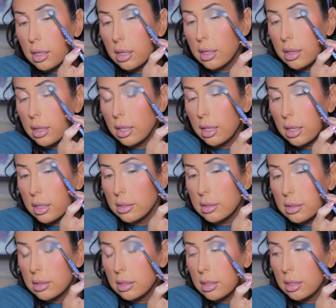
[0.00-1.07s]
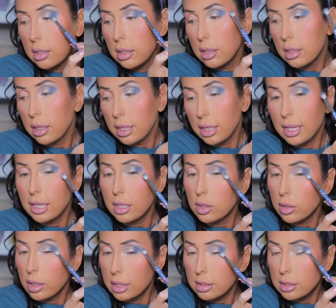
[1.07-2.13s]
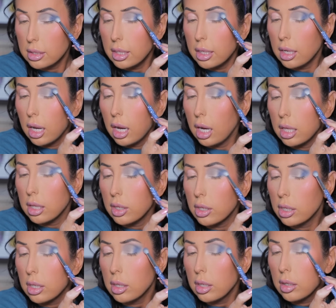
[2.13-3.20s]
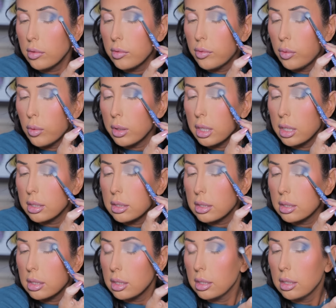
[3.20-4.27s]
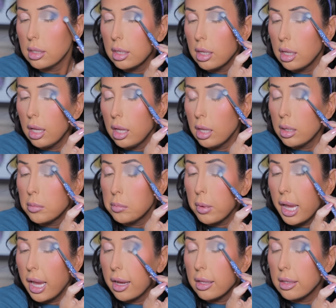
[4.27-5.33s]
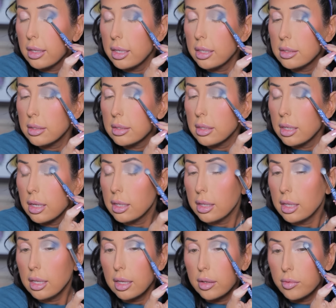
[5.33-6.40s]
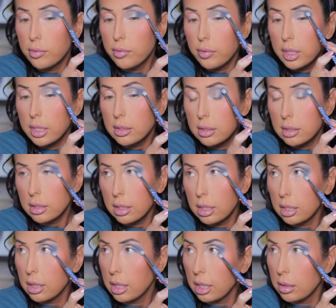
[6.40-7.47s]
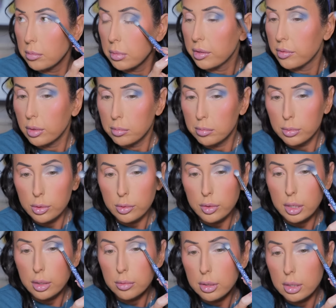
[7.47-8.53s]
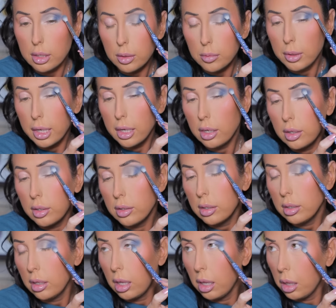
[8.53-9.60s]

I think it's an interesting color for this palette. I think it fits the theme of the movie really well.